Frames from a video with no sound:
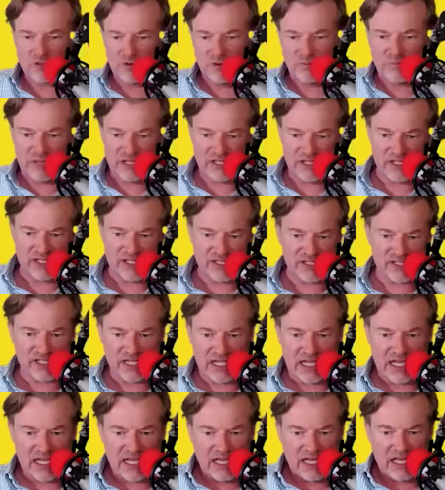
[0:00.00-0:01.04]
a business,
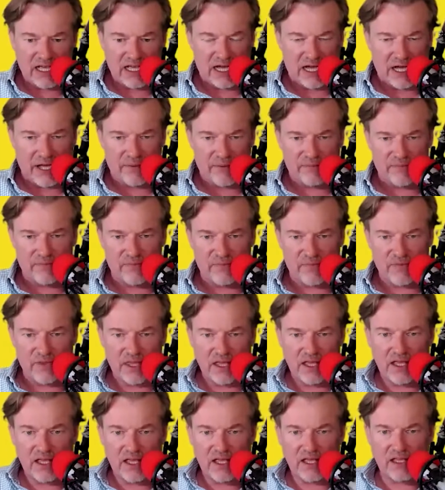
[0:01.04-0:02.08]
and
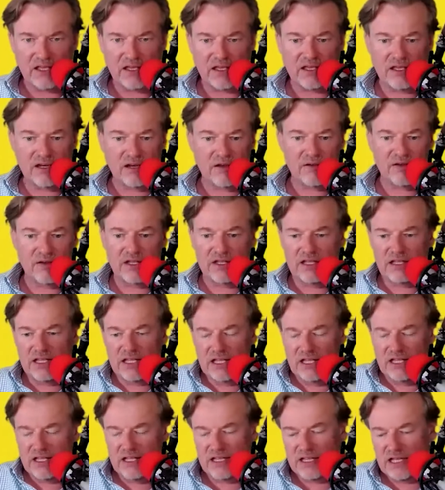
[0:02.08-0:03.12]

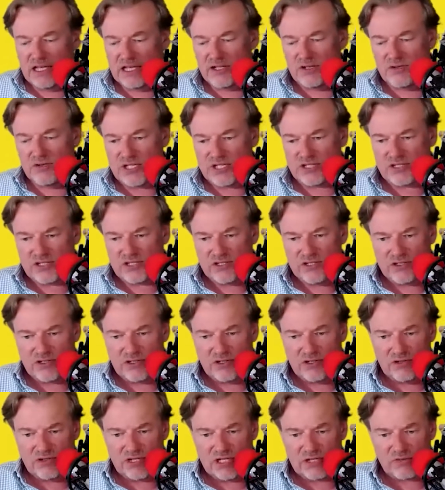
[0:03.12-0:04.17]
you
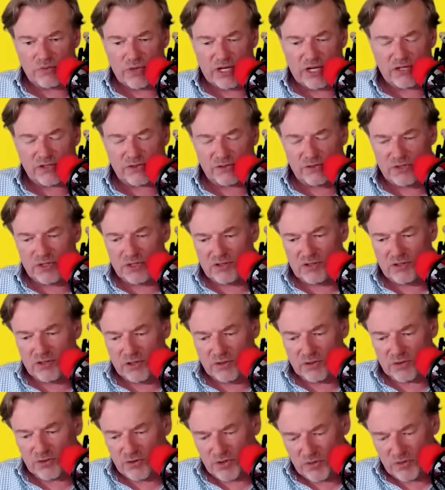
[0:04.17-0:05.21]
just waste and
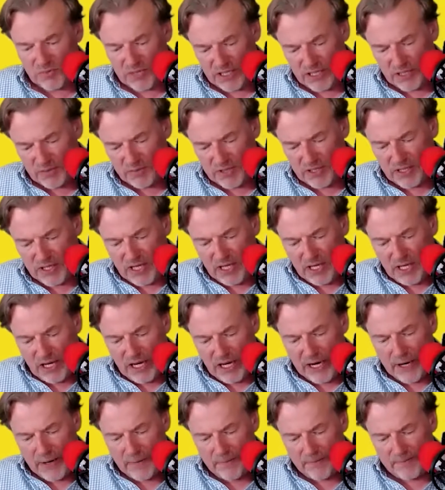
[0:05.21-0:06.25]
lose all your money. But
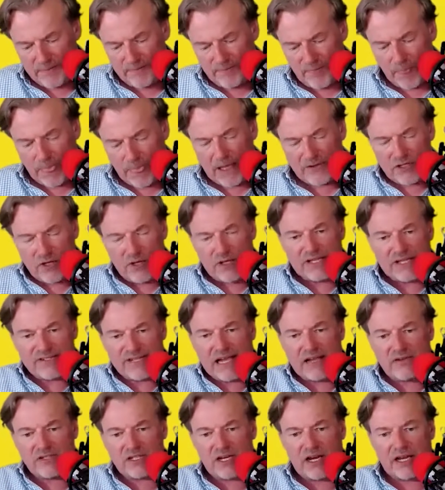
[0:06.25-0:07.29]
so it
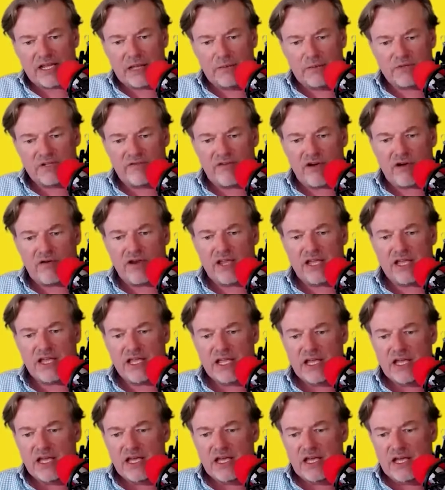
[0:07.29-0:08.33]
sounds like it was a very
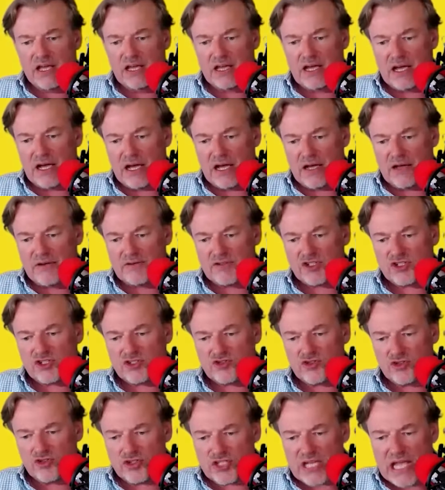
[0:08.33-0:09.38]

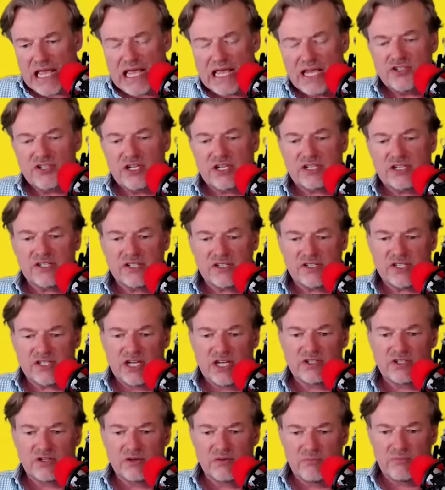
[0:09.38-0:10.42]
strategic
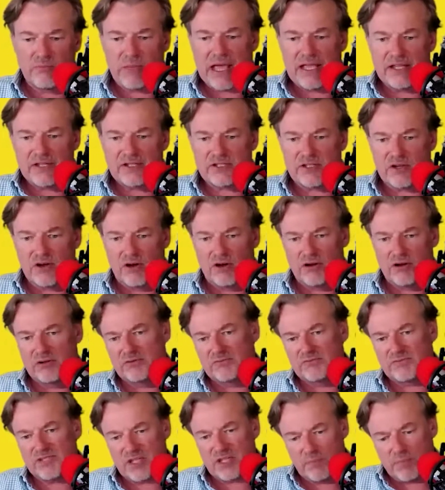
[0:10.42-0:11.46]
decision based
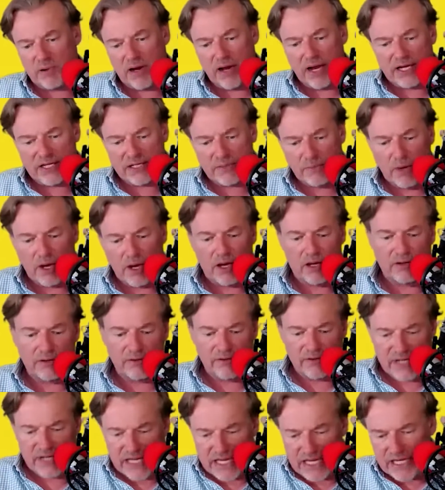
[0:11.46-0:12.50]
on supply,
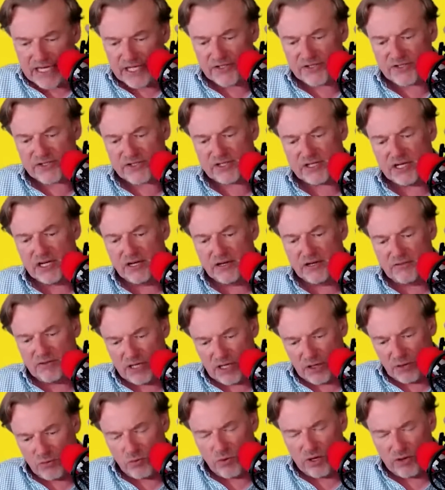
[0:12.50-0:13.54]
demand, needs,
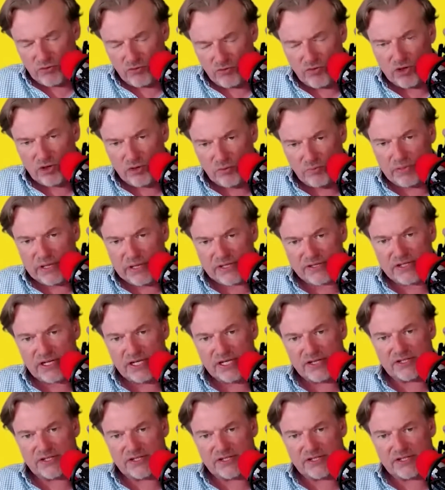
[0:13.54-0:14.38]
a real business.